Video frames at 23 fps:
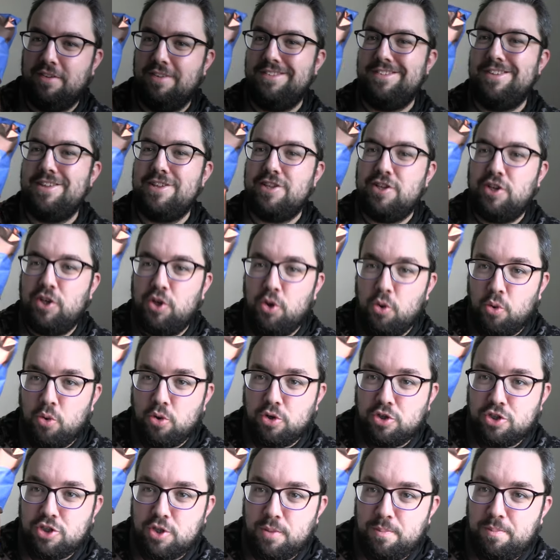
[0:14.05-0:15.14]
This is
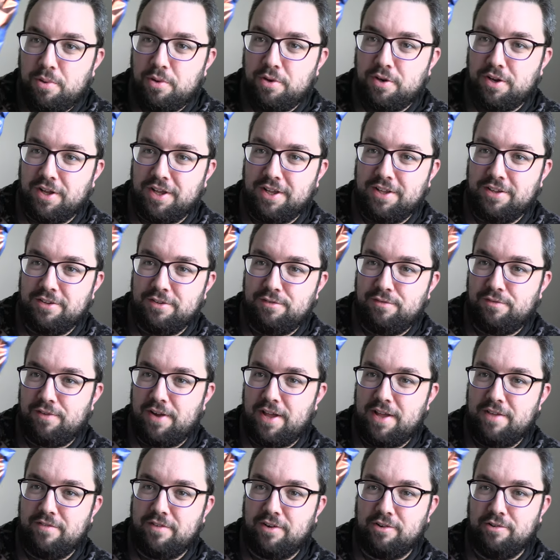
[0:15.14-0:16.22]
Yorkshire puddings
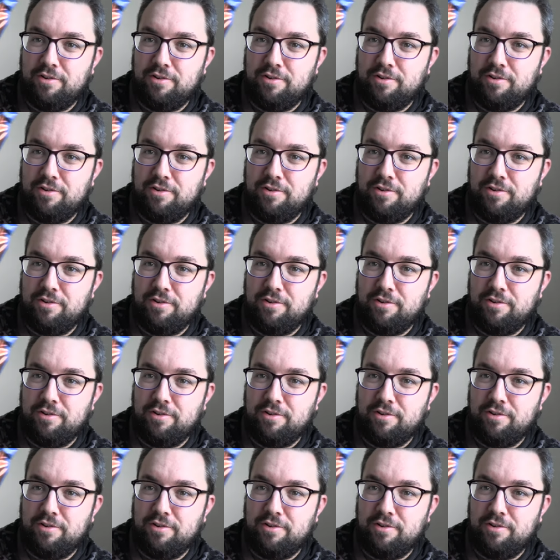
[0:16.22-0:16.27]
flavour